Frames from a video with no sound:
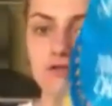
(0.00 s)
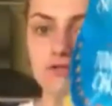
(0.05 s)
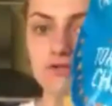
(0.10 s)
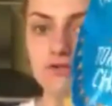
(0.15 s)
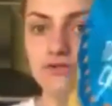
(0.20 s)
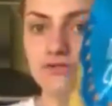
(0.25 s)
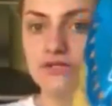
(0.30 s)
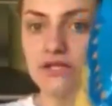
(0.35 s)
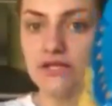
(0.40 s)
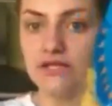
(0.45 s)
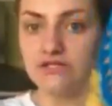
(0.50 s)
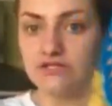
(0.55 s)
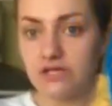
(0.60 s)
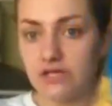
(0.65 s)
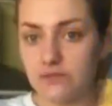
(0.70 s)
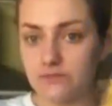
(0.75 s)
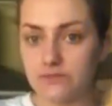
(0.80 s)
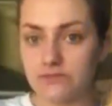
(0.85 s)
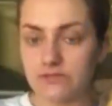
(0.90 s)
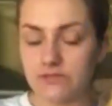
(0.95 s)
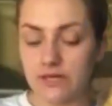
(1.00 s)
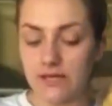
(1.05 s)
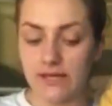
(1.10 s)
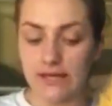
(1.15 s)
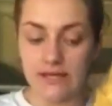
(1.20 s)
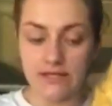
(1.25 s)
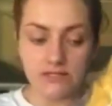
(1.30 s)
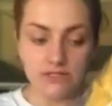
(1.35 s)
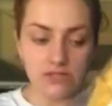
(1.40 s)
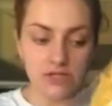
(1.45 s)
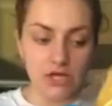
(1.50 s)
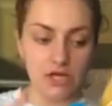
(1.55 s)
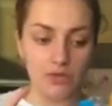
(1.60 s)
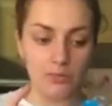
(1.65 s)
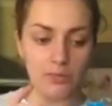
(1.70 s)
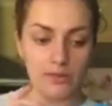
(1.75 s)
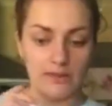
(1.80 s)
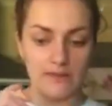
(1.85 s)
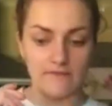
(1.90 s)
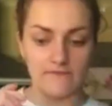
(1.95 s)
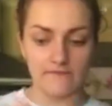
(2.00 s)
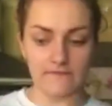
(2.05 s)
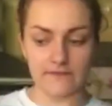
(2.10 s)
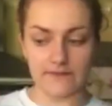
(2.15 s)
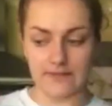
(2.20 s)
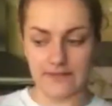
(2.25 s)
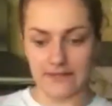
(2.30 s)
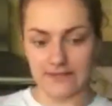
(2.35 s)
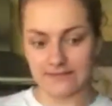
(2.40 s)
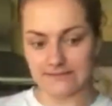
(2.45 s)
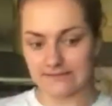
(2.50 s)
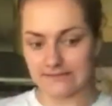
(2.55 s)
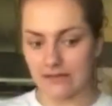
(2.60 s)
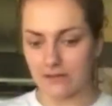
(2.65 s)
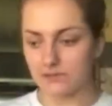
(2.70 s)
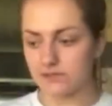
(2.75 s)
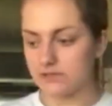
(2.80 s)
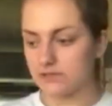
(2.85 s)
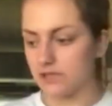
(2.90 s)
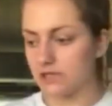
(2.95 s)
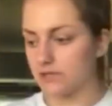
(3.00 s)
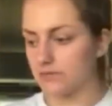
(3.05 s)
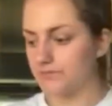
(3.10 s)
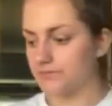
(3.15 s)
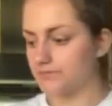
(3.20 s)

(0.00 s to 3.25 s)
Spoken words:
Tortilla chips, again, to go with the salsa.